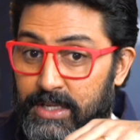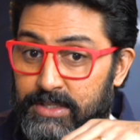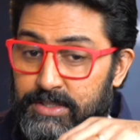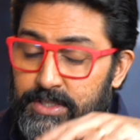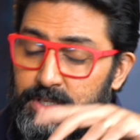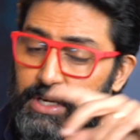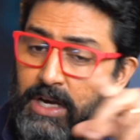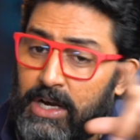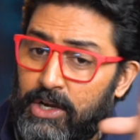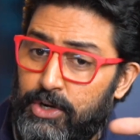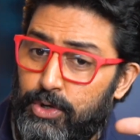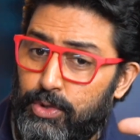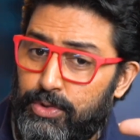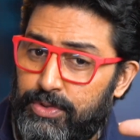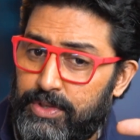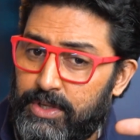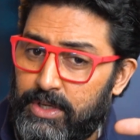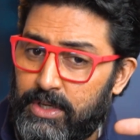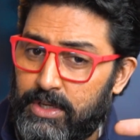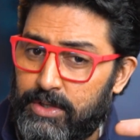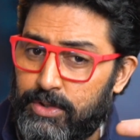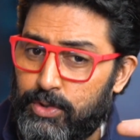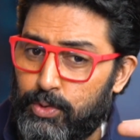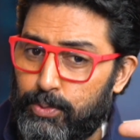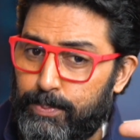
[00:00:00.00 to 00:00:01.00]
Sir, how do you
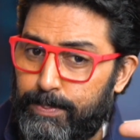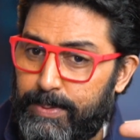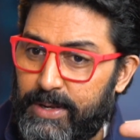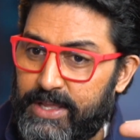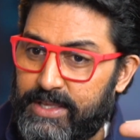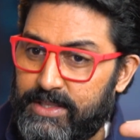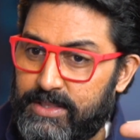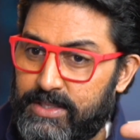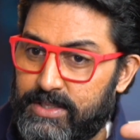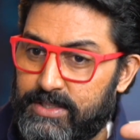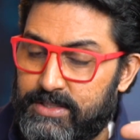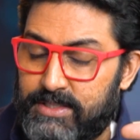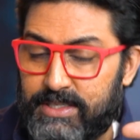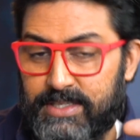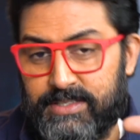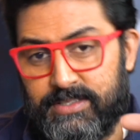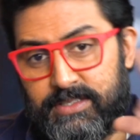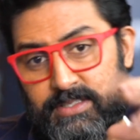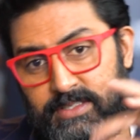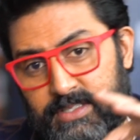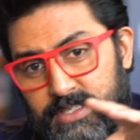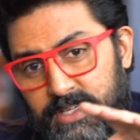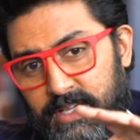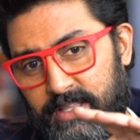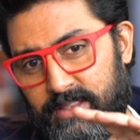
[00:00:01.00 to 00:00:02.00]
think you'd play this? I
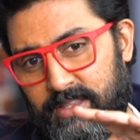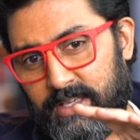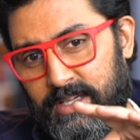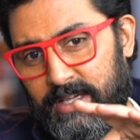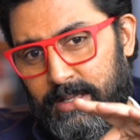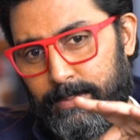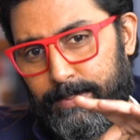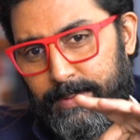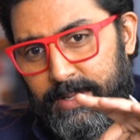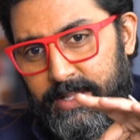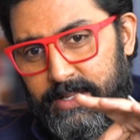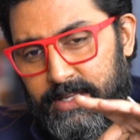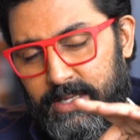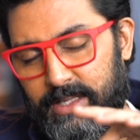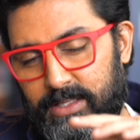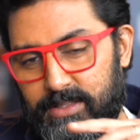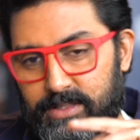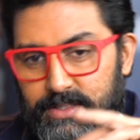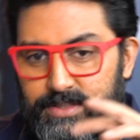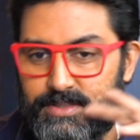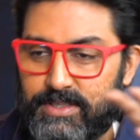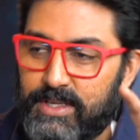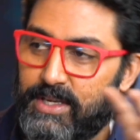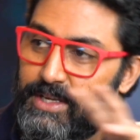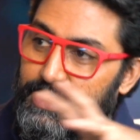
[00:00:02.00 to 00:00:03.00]
said, sir, I think I'll play it like
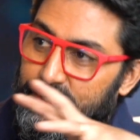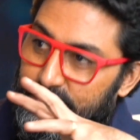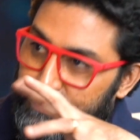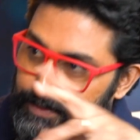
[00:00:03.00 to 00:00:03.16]
this.